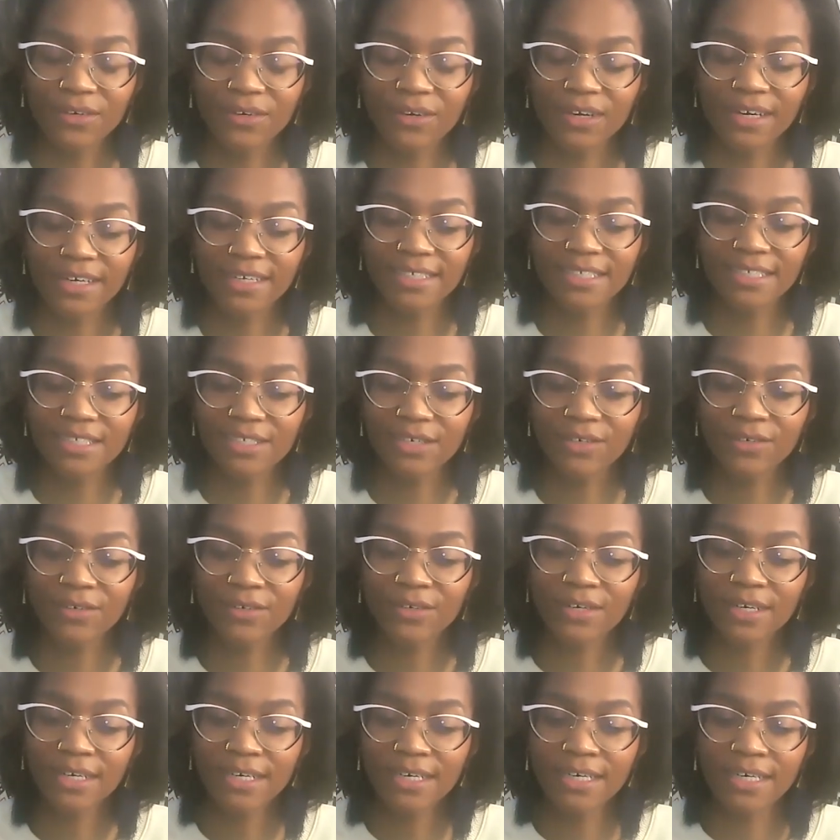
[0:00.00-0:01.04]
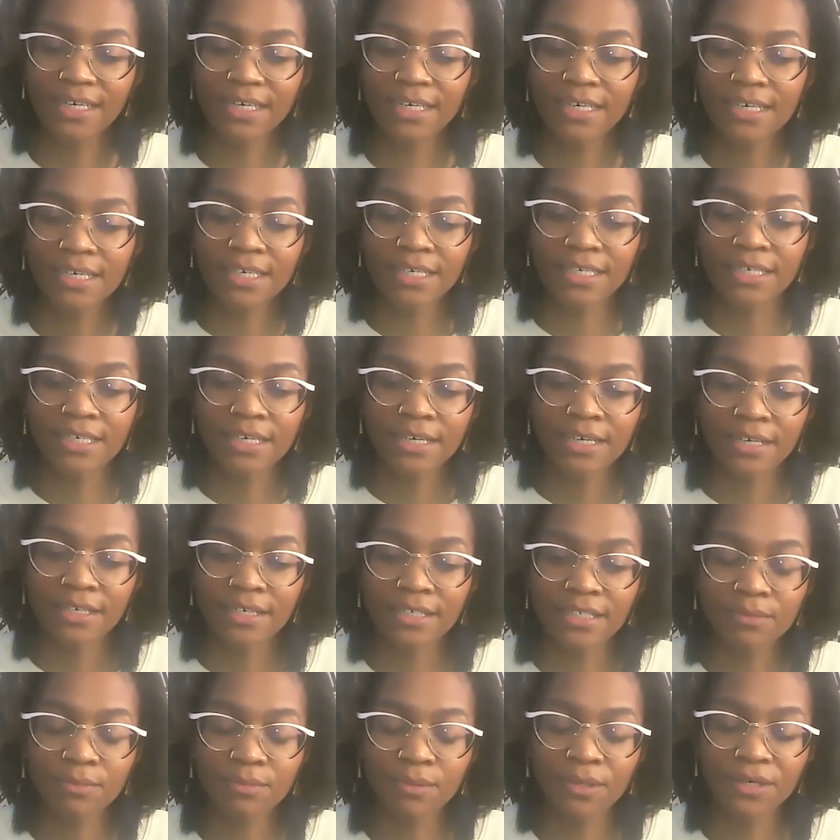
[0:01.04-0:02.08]
Okay, so
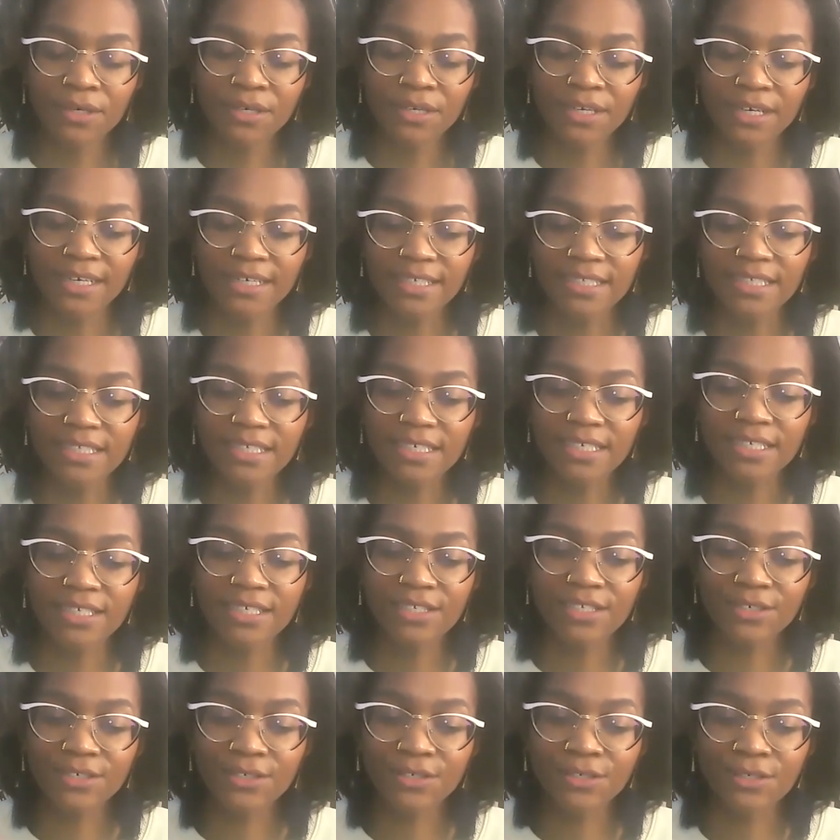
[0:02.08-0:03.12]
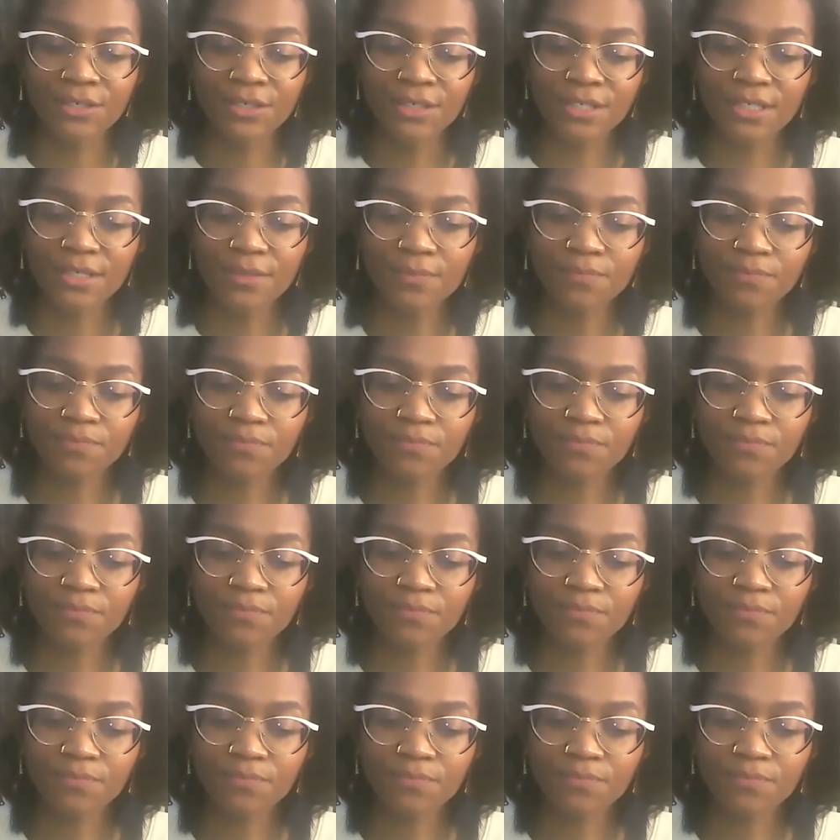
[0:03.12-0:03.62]
their ancestors,